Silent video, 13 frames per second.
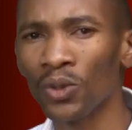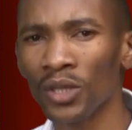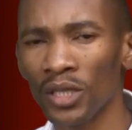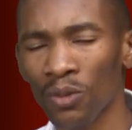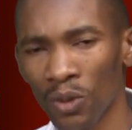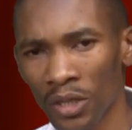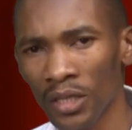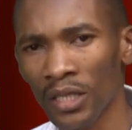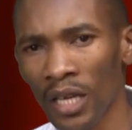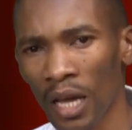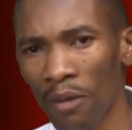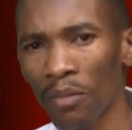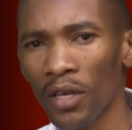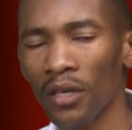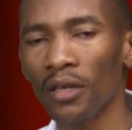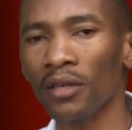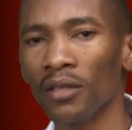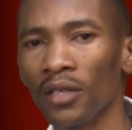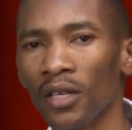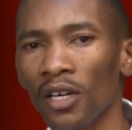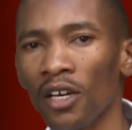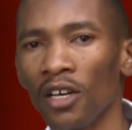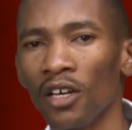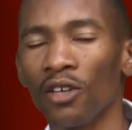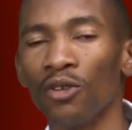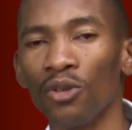you see what is happening?
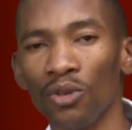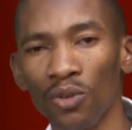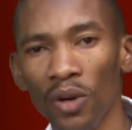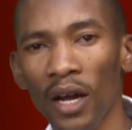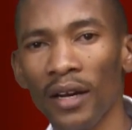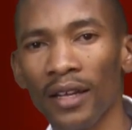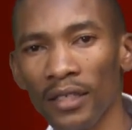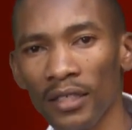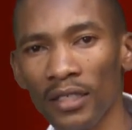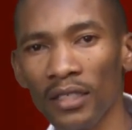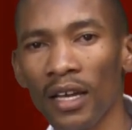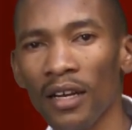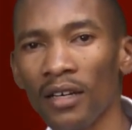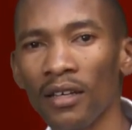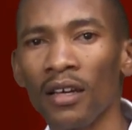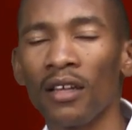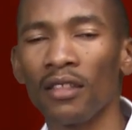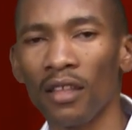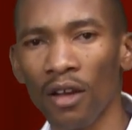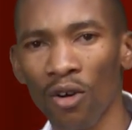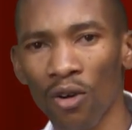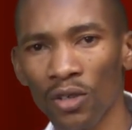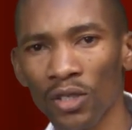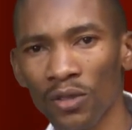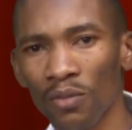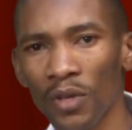Do you understand the
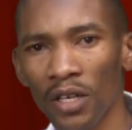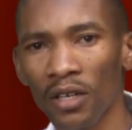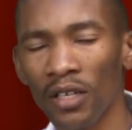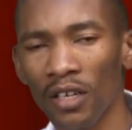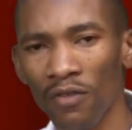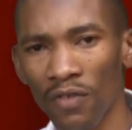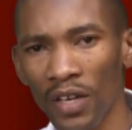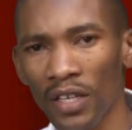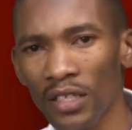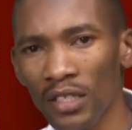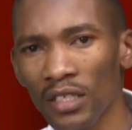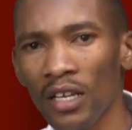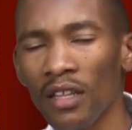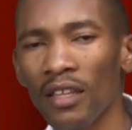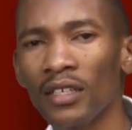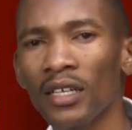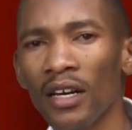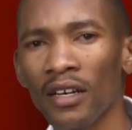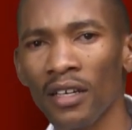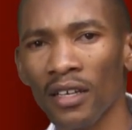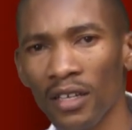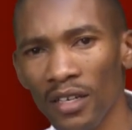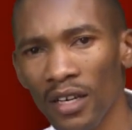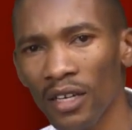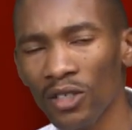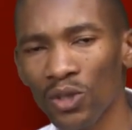cosmic events that are
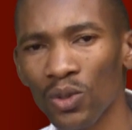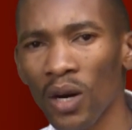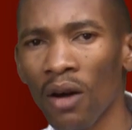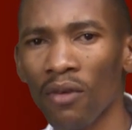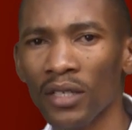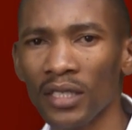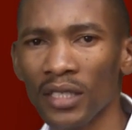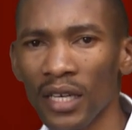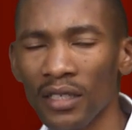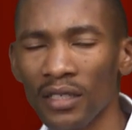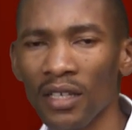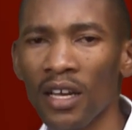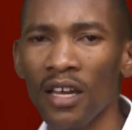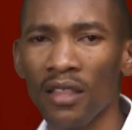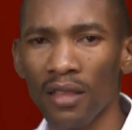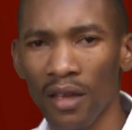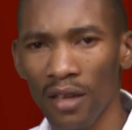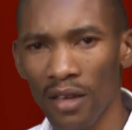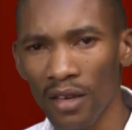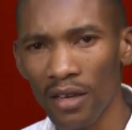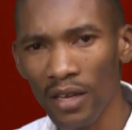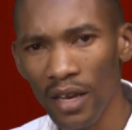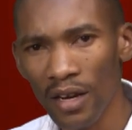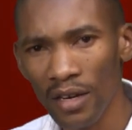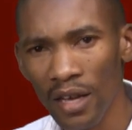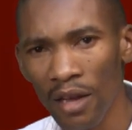hidden to our sight, the
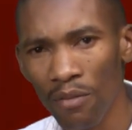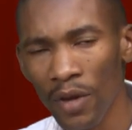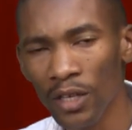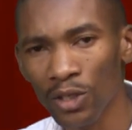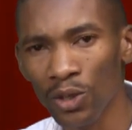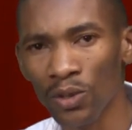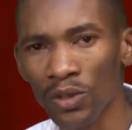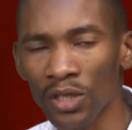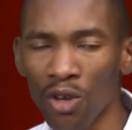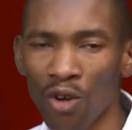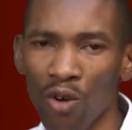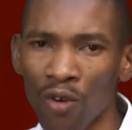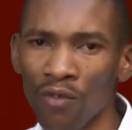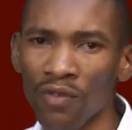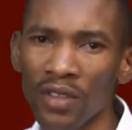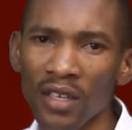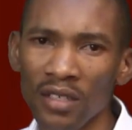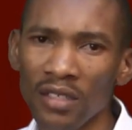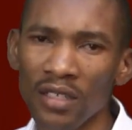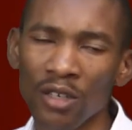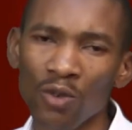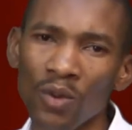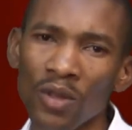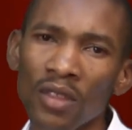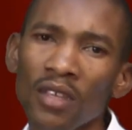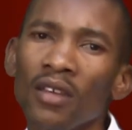hidden dimensions of things
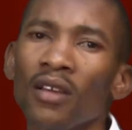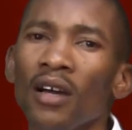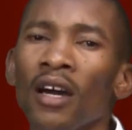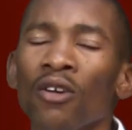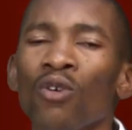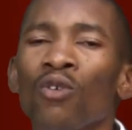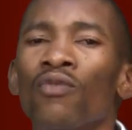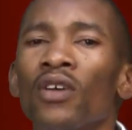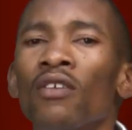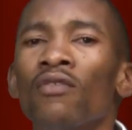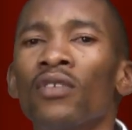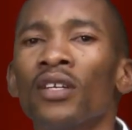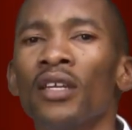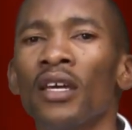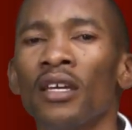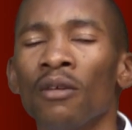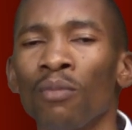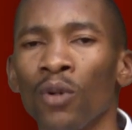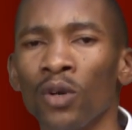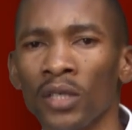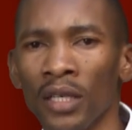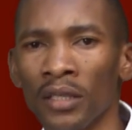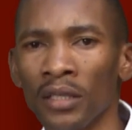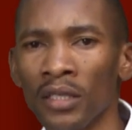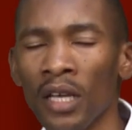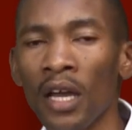that we think are of everyday
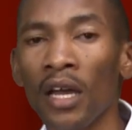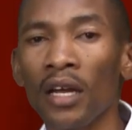importance?